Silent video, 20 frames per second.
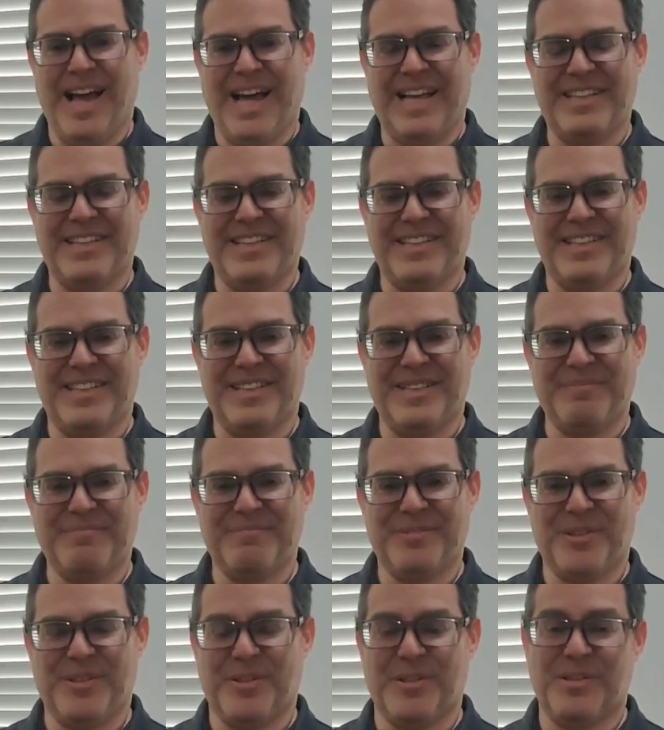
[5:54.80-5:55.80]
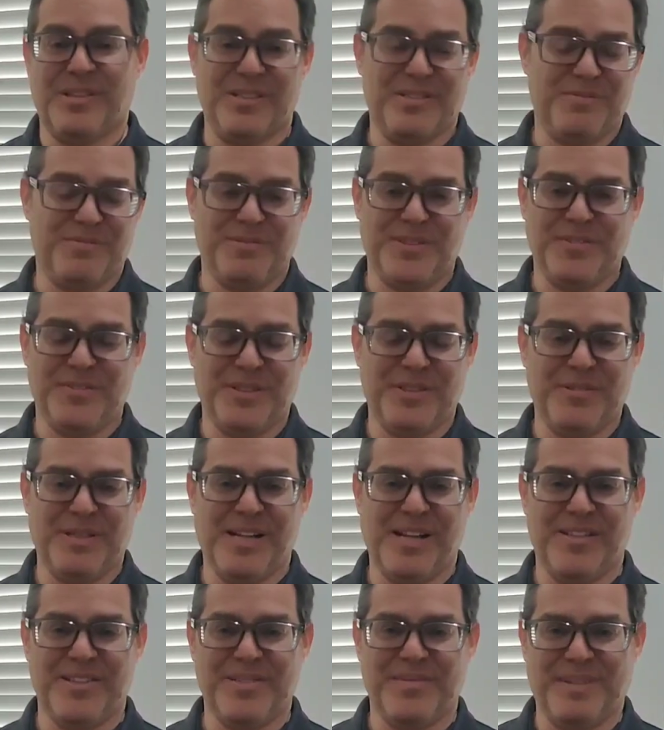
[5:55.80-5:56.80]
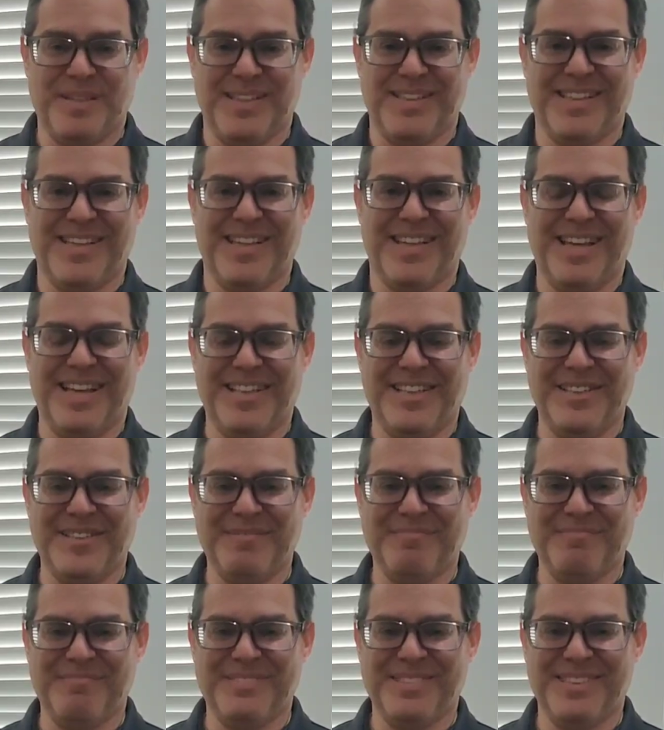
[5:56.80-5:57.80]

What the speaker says: and or just feel free to reach out to me. Thank you.